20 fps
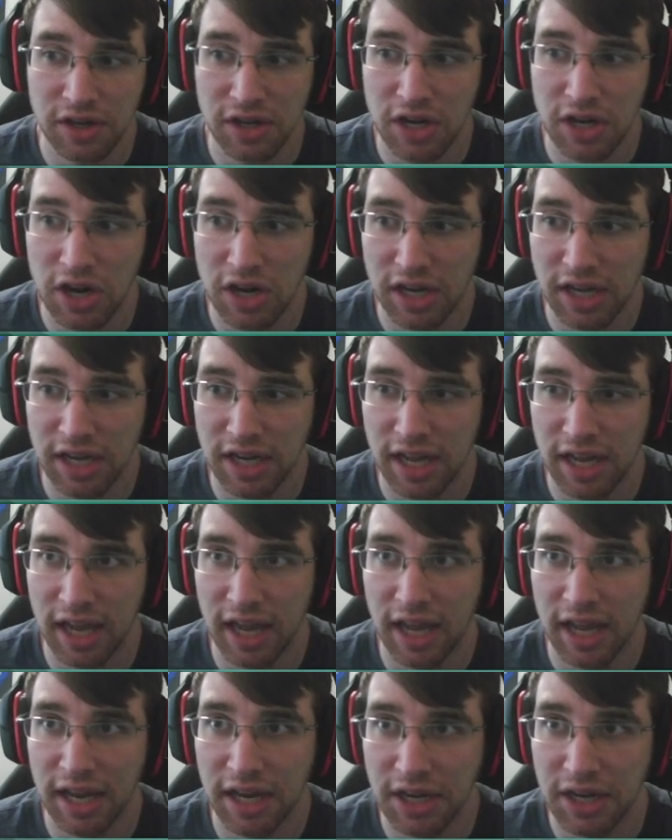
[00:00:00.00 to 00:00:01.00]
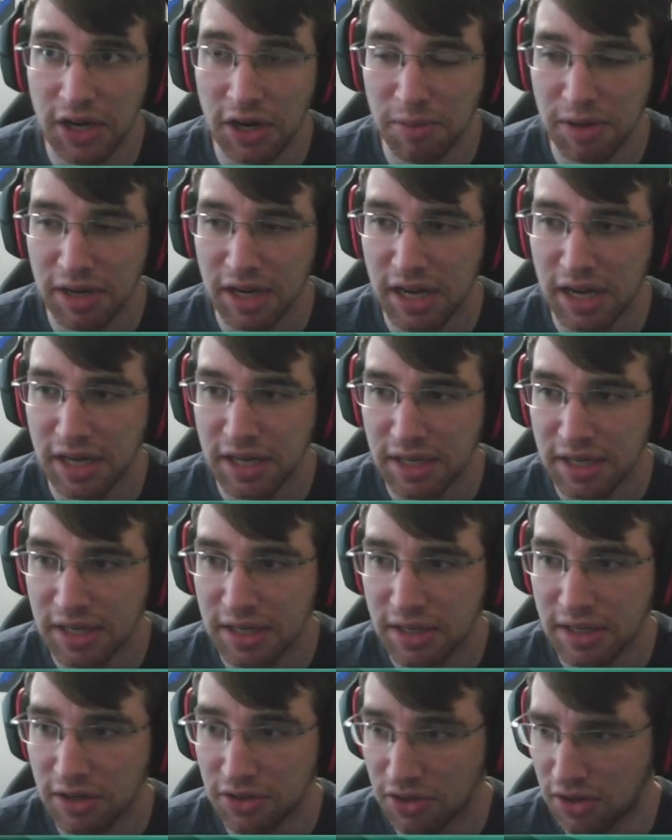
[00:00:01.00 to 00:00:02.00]
Guardian and Karmic Guide,
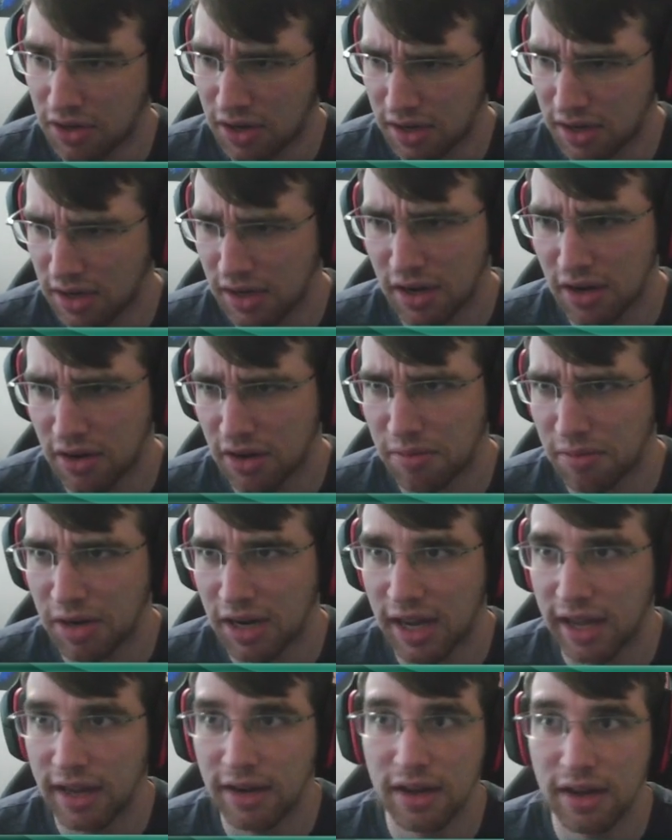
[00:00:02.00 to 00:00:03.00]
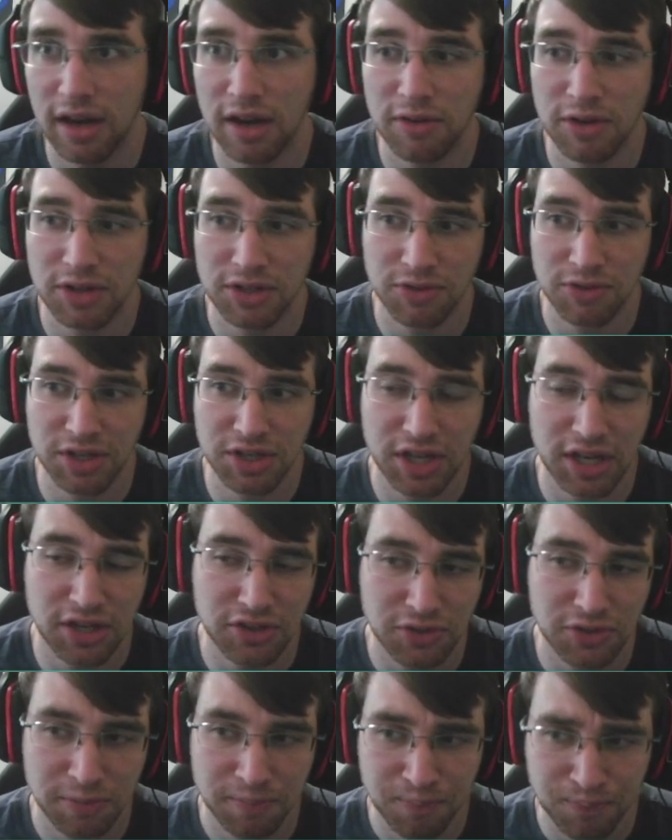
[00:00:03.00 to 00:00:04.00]
or sorry, not Karmic Guide, and Restoration
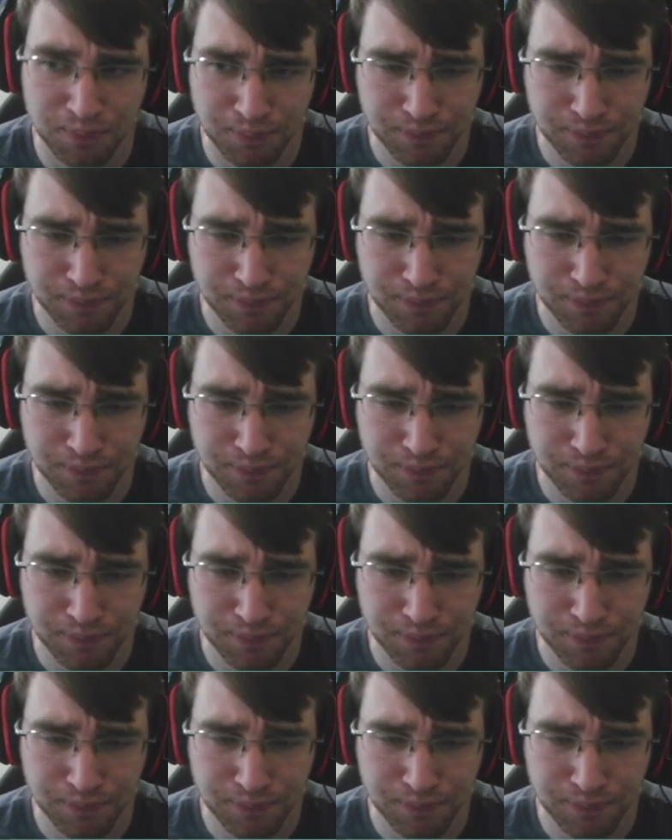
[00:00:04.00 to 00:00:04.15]
Angel.